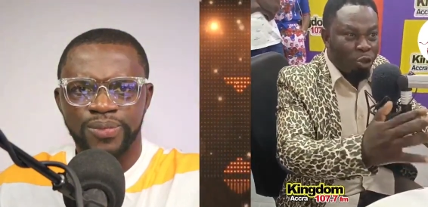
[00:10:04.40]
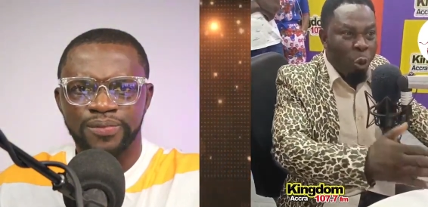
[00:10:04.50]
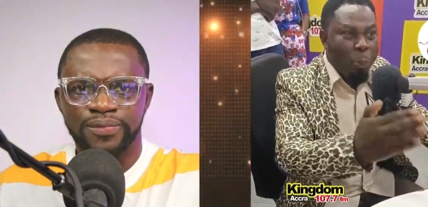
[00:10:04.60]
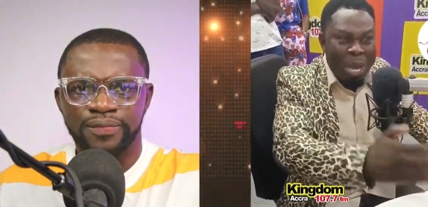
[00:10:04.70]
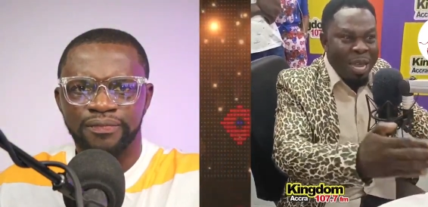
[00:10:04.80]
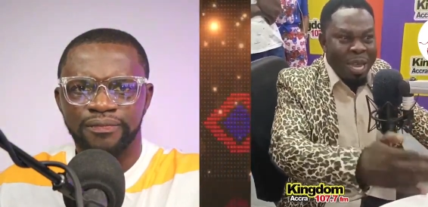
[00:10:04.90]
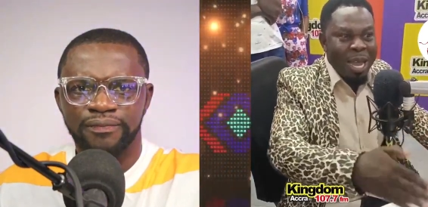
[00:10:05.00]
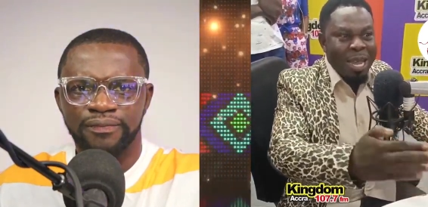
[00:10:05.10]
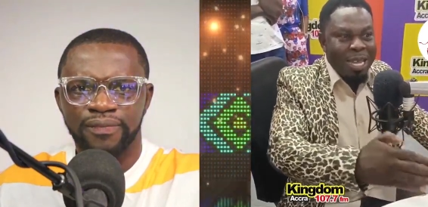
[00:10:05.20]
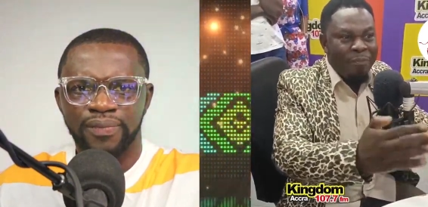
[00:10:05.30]
Speaker 1: will be
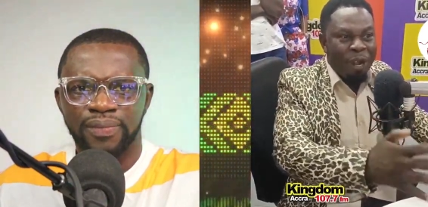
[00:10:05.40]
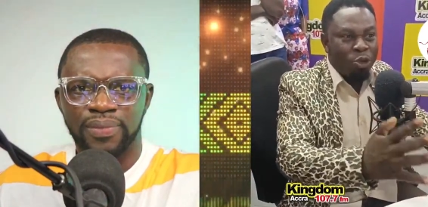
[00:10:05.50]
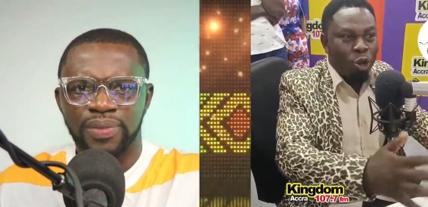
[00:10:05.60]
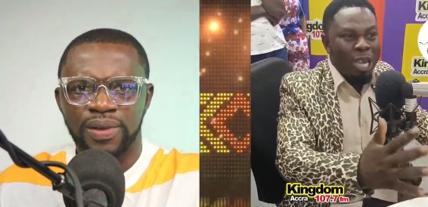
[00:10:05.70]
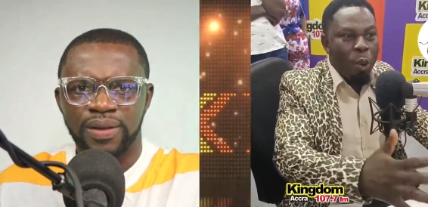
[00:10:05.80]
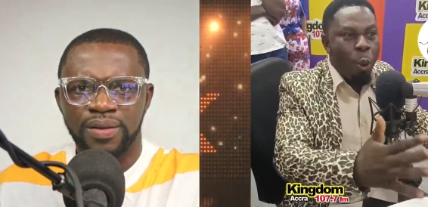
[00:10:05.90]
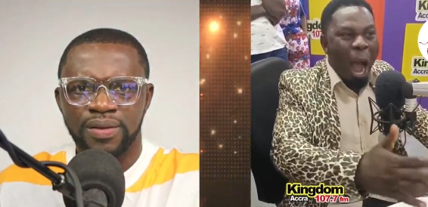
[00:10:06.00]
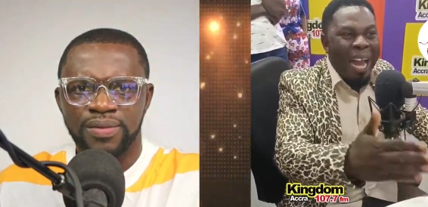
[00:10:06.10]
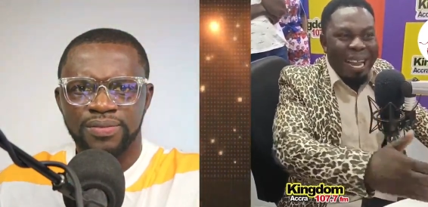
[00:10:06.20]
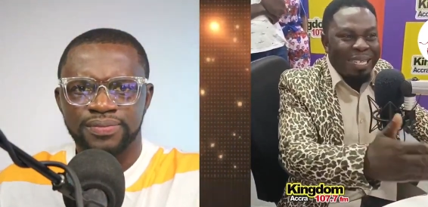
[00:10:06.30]
young fellas already were
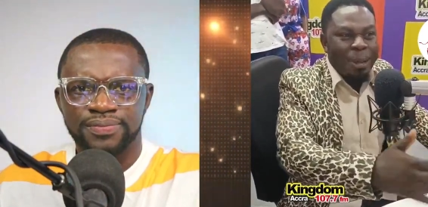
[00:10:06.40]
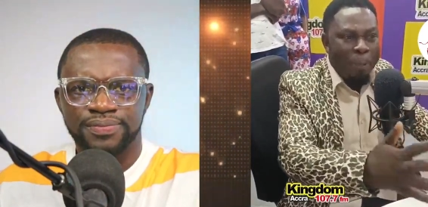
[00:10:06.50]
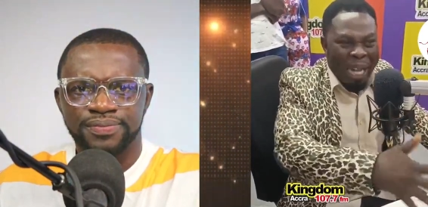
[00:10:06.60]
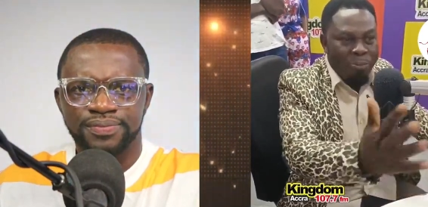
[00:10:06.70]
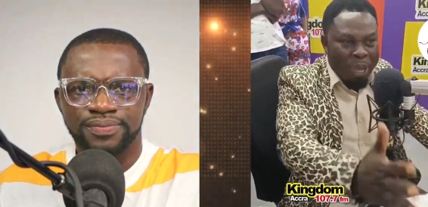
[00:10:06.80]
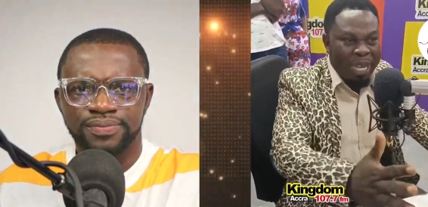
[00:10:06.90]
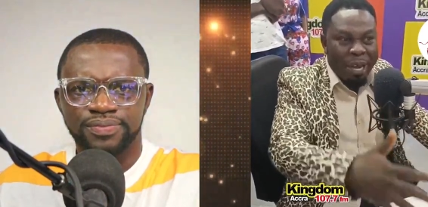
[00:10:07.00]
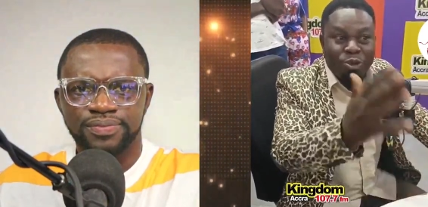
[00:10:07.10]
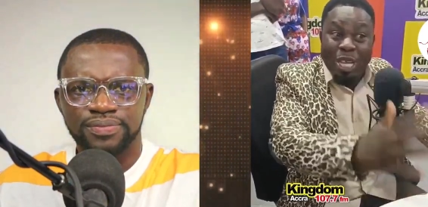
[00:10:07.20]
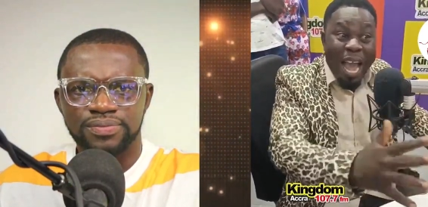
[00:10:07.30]
at that department.
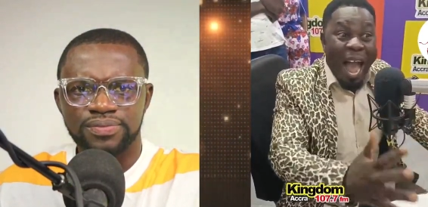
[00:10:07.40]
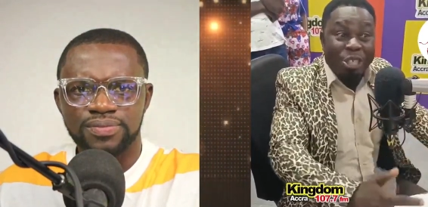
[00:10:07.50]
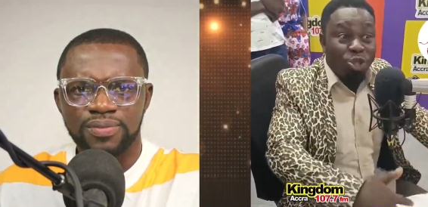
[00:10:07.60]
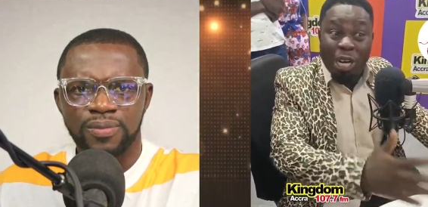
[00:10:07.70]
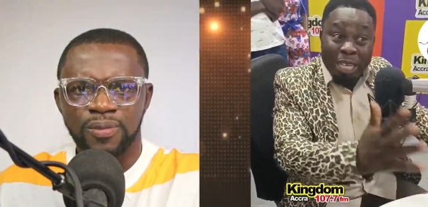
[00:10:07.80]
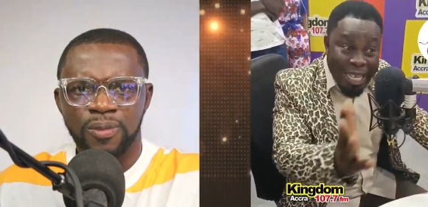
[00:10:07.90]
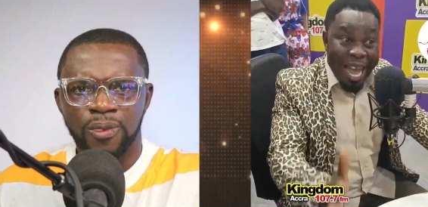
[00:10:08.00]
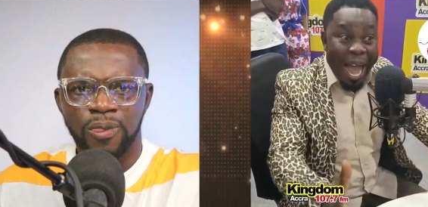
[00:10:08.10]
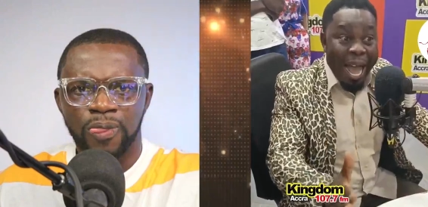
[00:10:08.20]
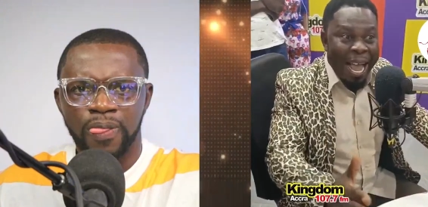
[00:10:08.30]
I know so yeah, I saw it
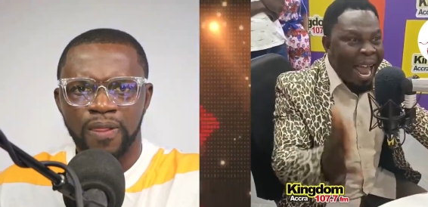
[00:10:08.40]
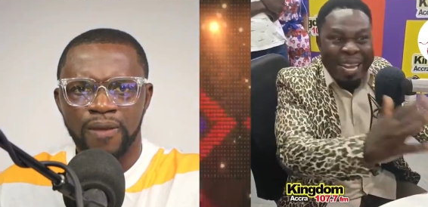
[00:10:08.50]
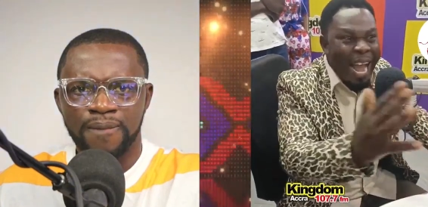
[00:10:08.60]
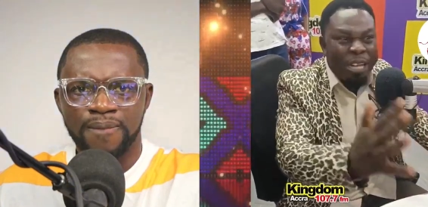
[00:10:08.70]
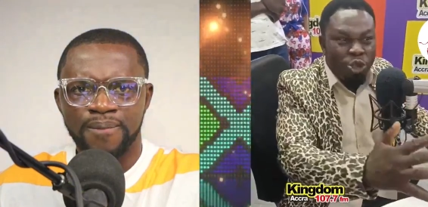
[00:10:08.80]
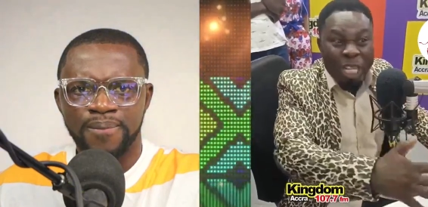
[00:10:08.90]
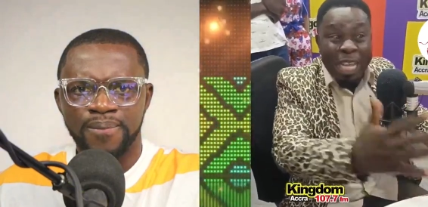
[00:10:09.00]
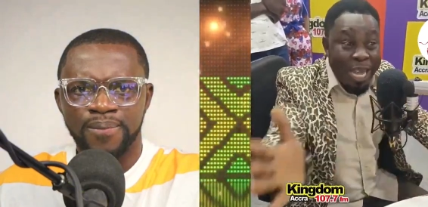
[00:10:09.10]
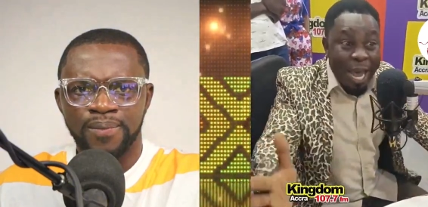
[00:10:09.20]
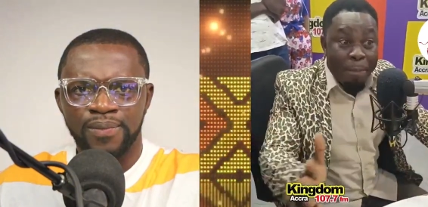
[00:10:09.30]
there and they are sorry
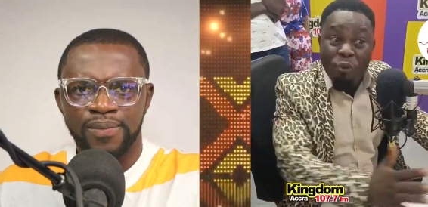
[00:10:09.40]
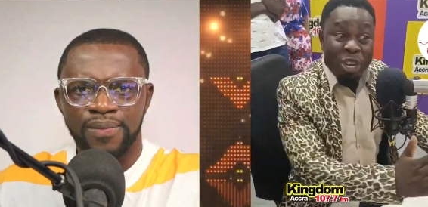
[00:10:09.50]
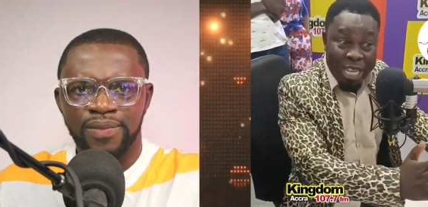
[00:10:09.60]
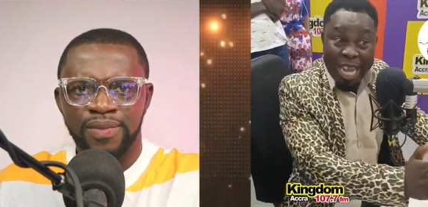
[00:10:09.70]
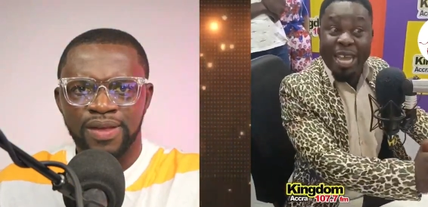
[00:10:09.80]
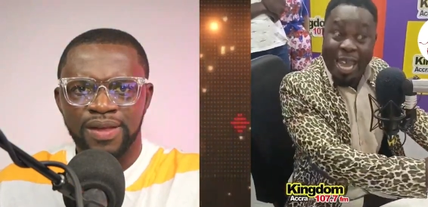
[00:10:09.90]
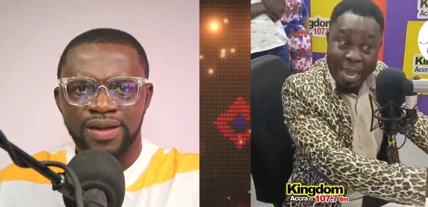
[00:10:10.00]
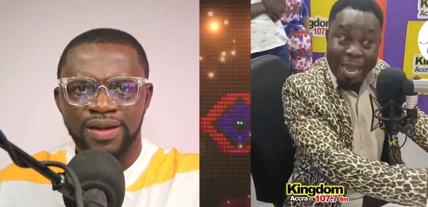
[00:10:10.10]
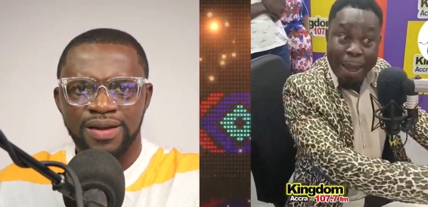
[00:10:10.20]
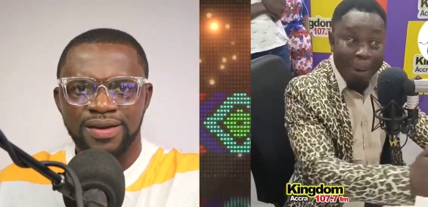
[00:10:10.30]
then yeah, moving it
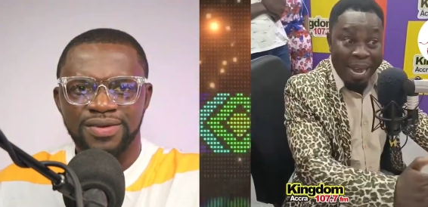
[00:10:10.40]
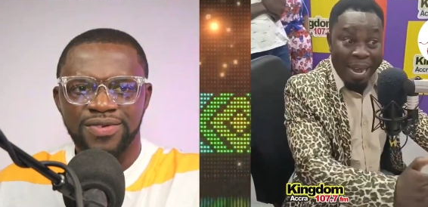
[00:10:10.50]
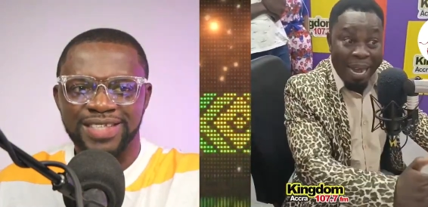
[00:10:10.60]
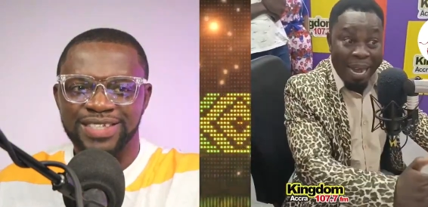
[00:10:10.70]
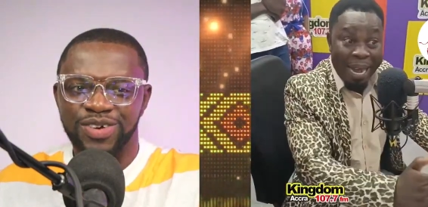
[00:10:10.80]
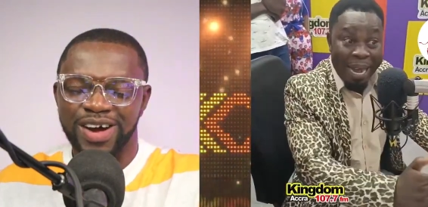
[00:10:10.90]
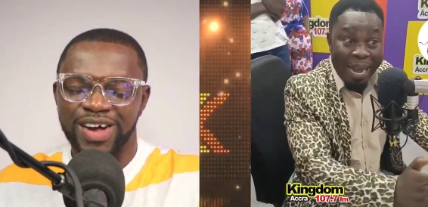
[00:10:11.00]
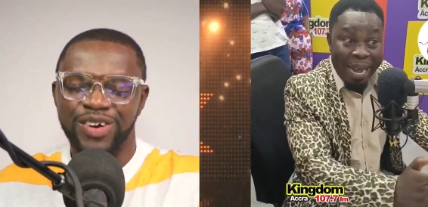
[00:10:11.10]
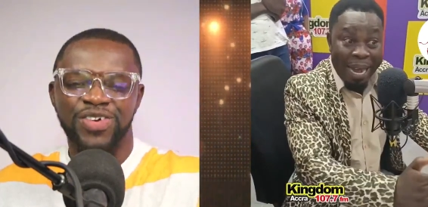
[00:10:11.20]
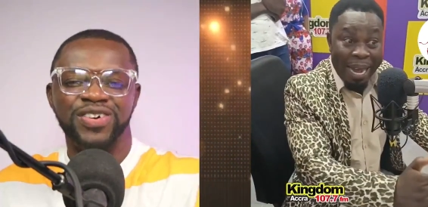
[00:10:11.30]
there.
Speaker 2: But what it all
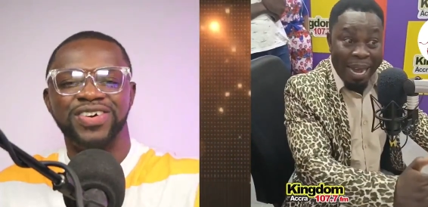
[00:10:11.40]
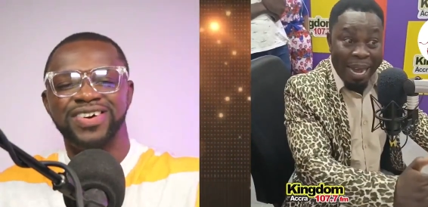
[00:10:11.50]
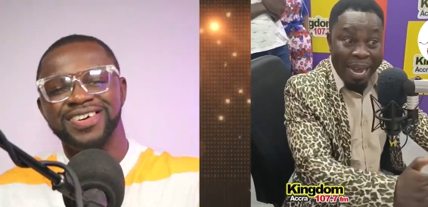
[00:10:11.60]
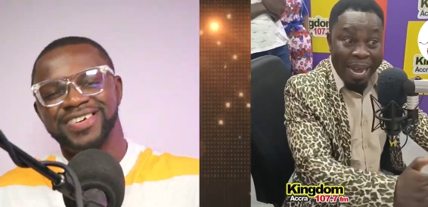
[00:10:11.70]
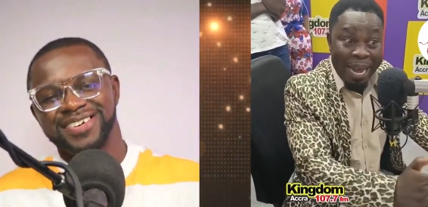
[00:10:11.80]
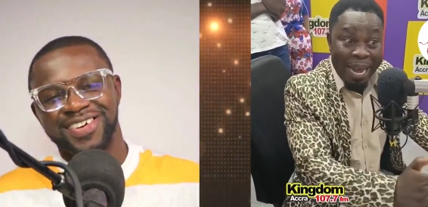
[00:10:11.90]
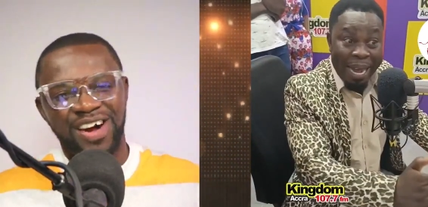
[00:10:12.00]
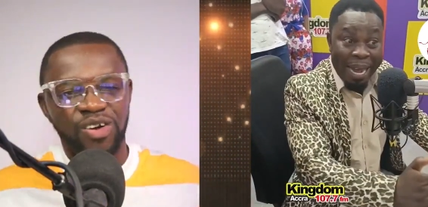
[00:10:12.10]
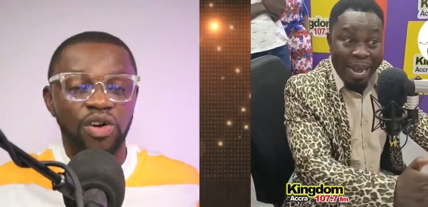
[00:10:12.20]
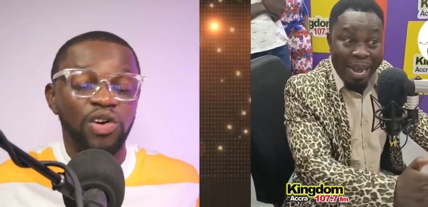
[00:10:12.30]
can.
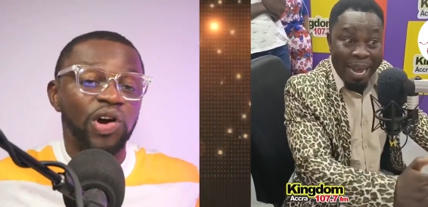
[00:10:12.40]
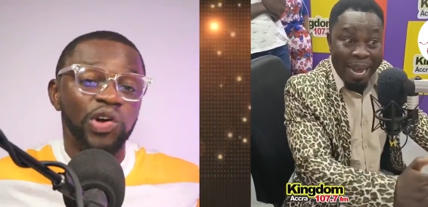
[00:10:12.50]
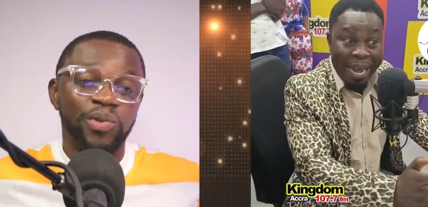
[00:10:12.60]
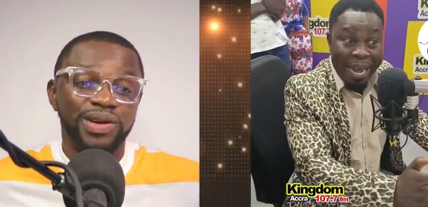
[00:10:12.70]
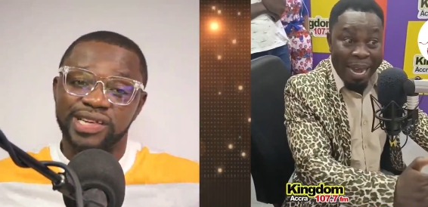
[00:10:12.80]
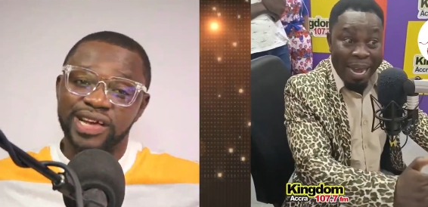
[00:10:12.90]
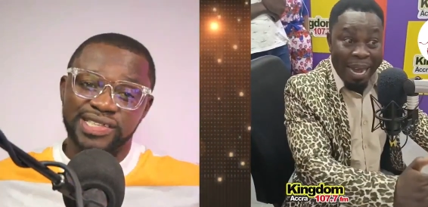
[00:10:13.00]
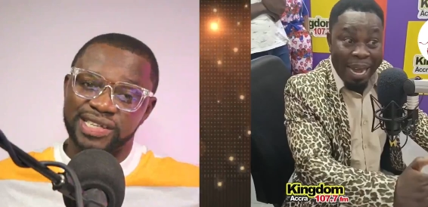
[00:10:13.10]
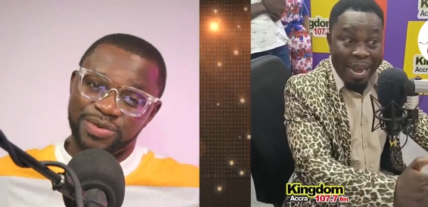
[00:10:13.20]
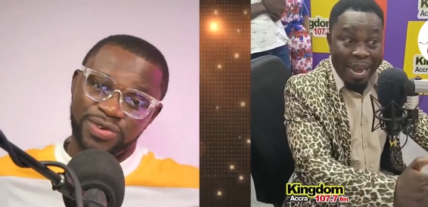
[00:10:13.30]
Akwa yekwa do be say ya
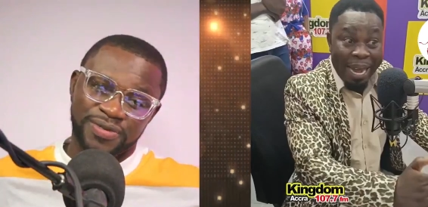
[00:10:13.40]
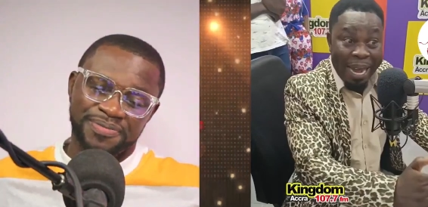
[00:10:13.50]
seven.